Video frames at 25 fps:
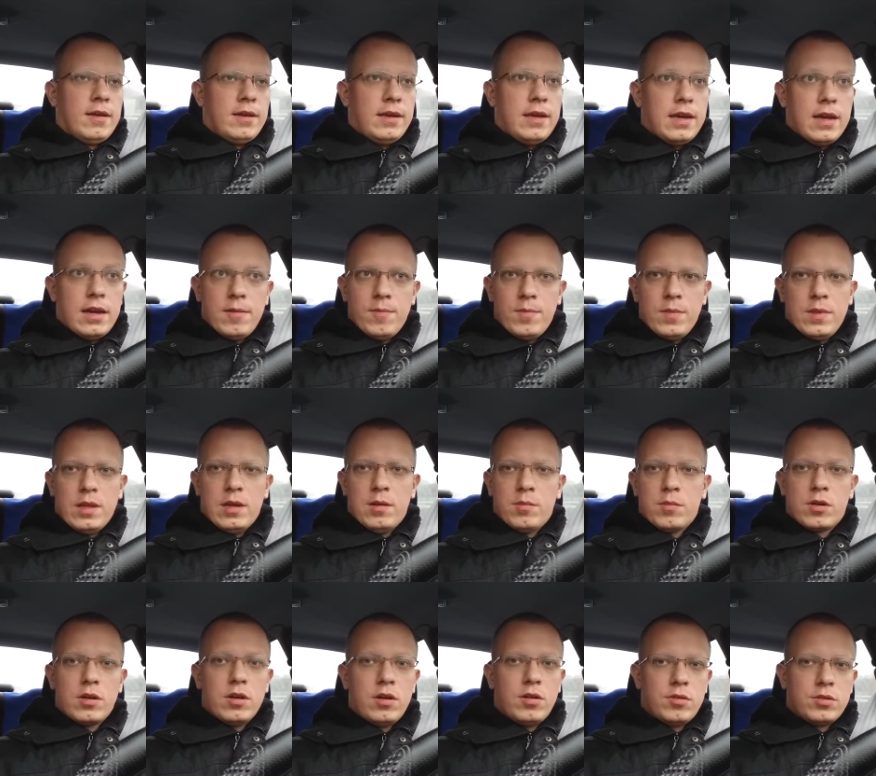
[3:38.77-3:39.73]
Yeah,
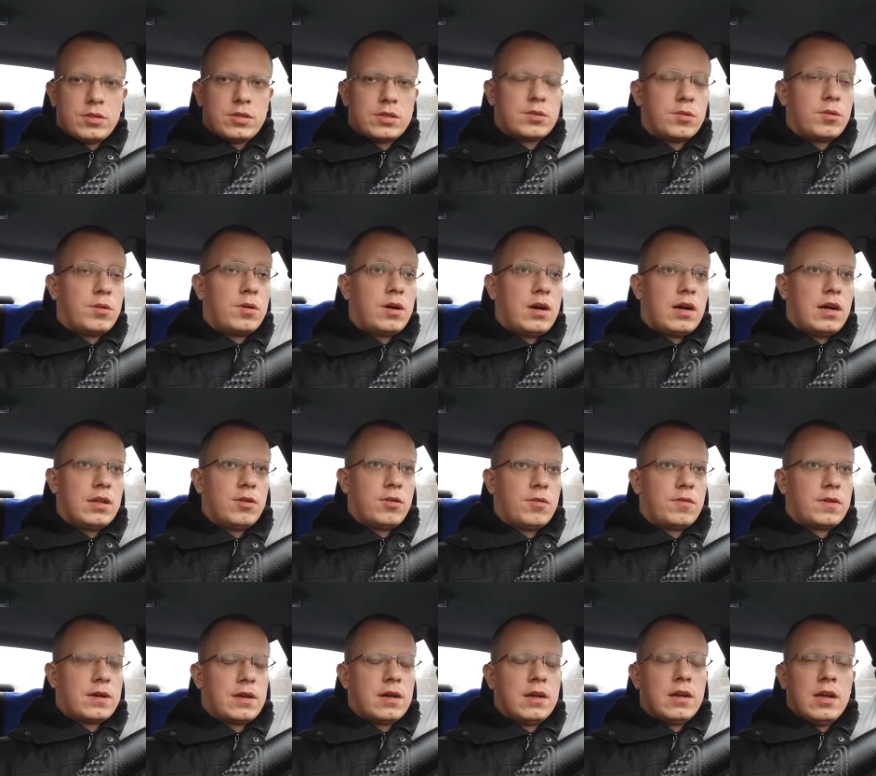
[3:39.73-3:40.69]
I'm close to
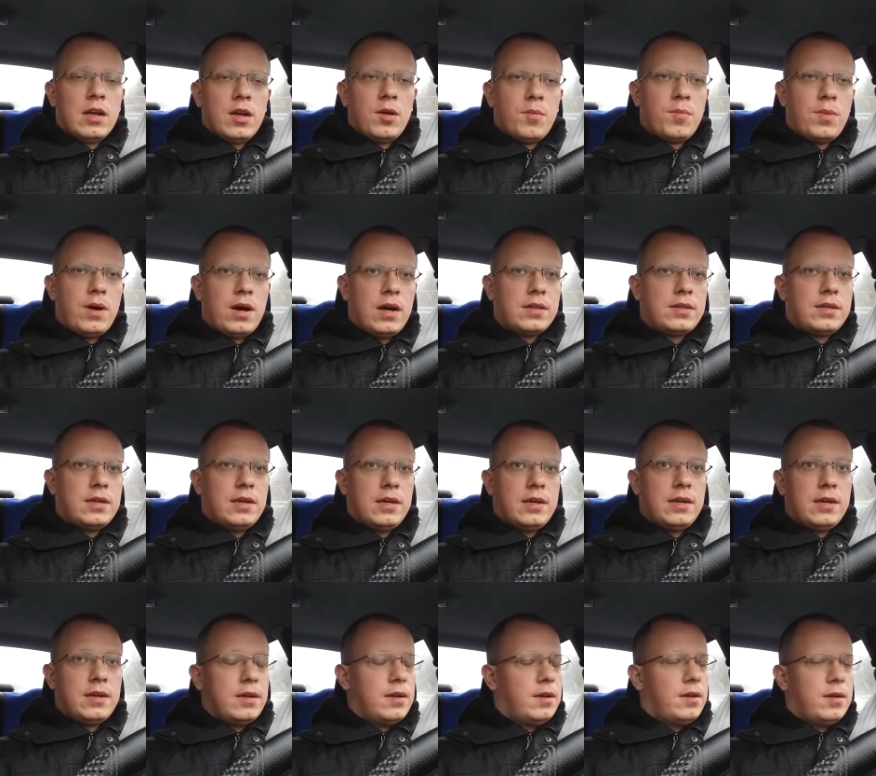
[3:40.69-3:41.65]
Hanover, but
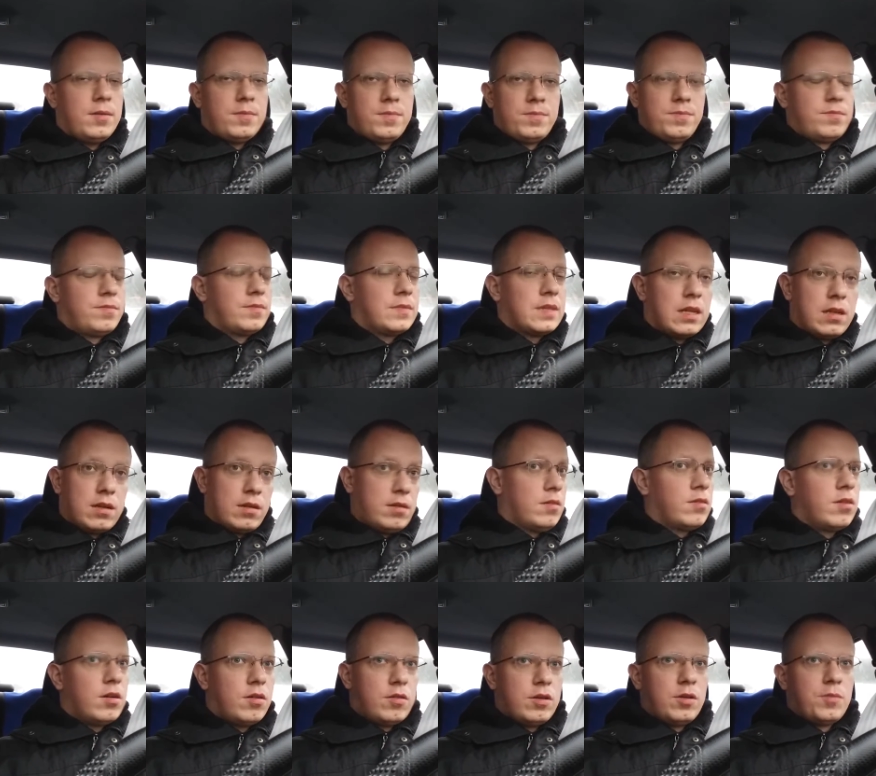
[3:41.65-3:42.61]

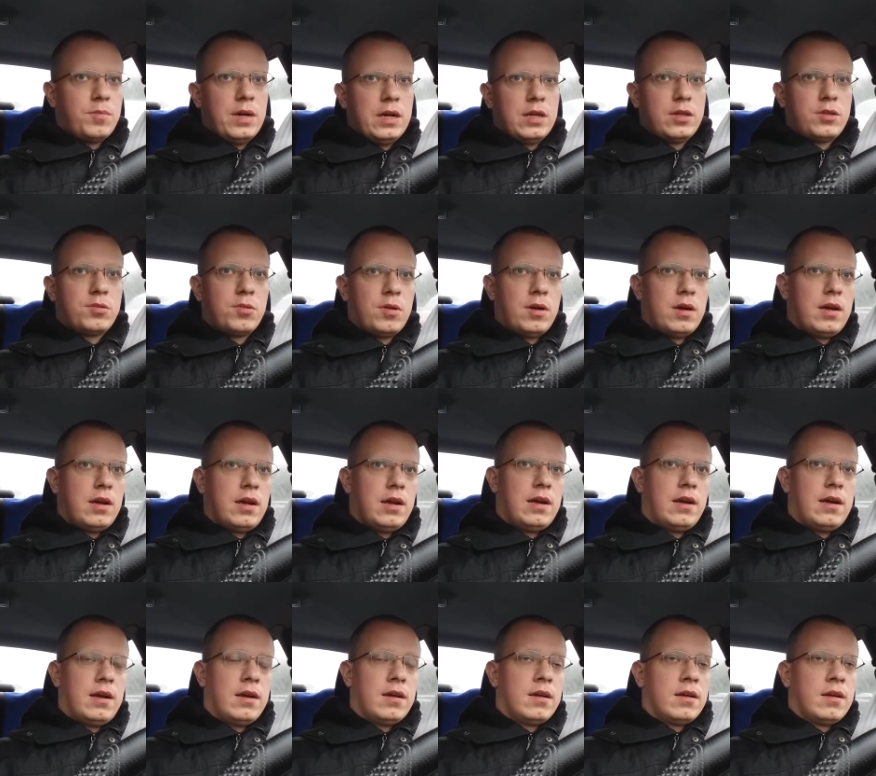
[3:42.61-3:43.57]
going back
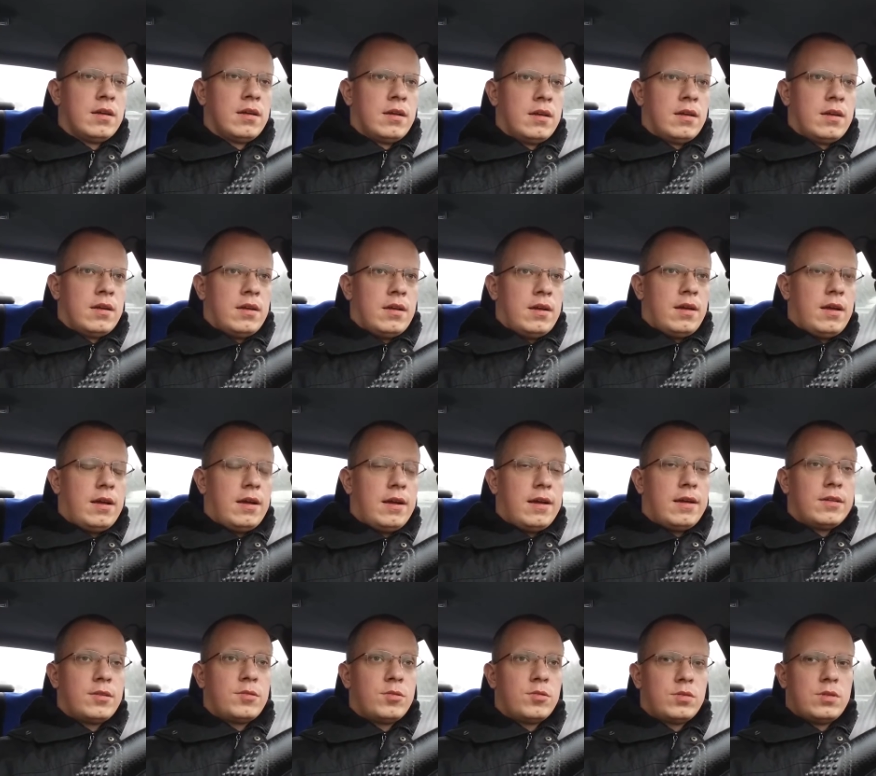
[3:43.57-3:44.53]

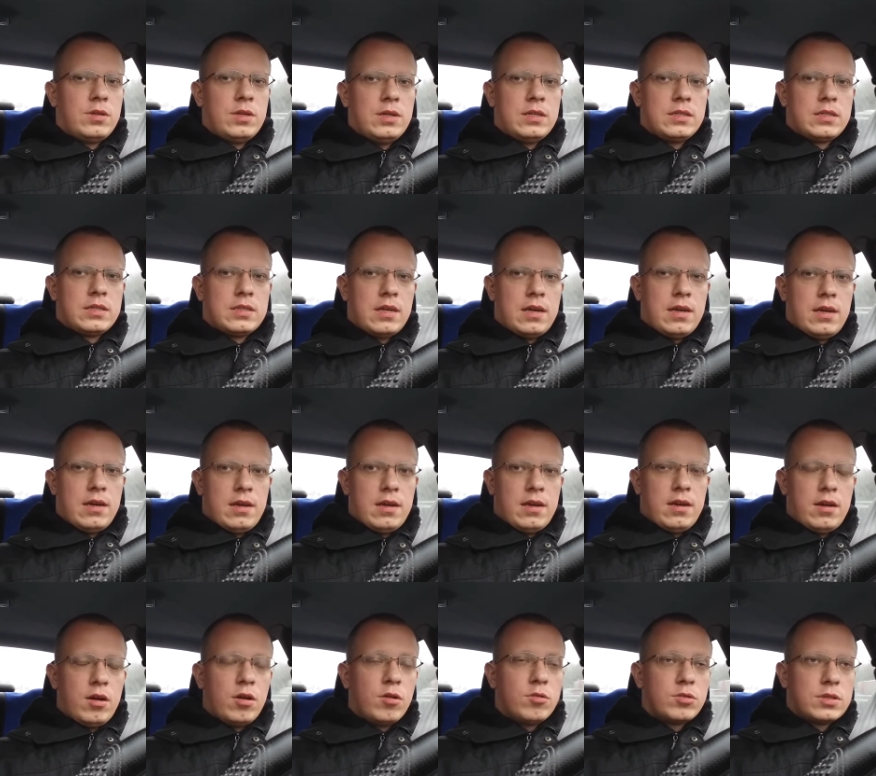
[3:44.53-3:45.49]
to this
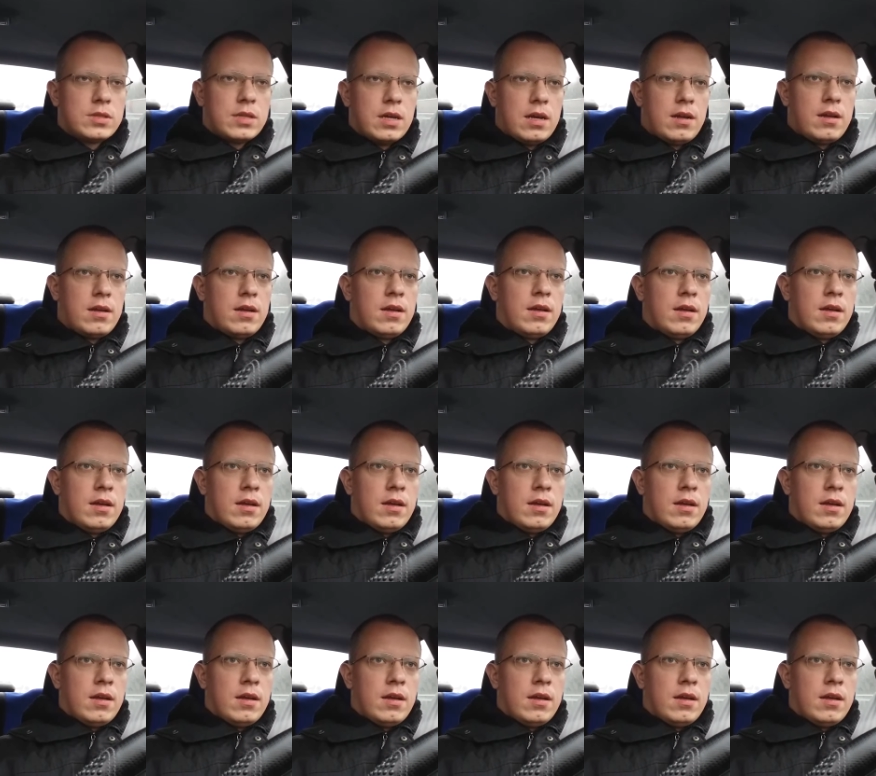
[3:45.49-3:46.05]
hostel.